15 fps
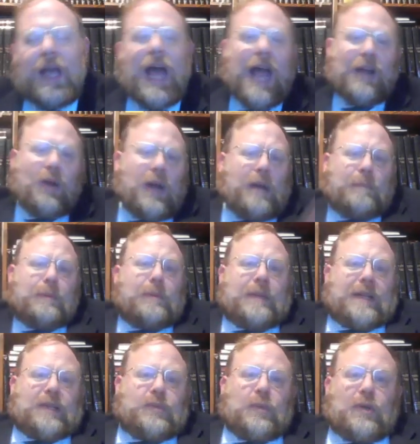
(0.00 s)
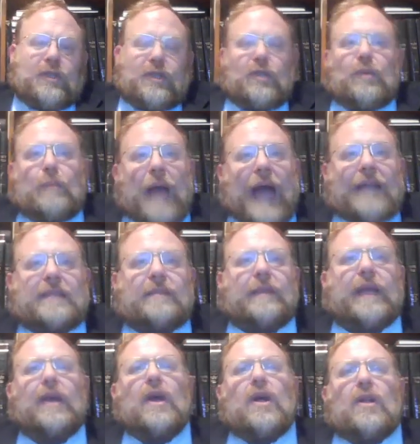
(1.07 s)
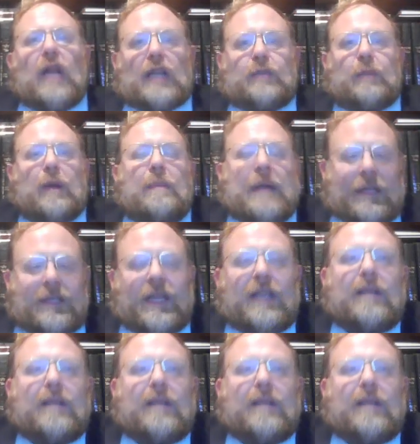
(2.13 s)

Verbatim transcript: didn't put me in this world to do bad to me. Lashpil and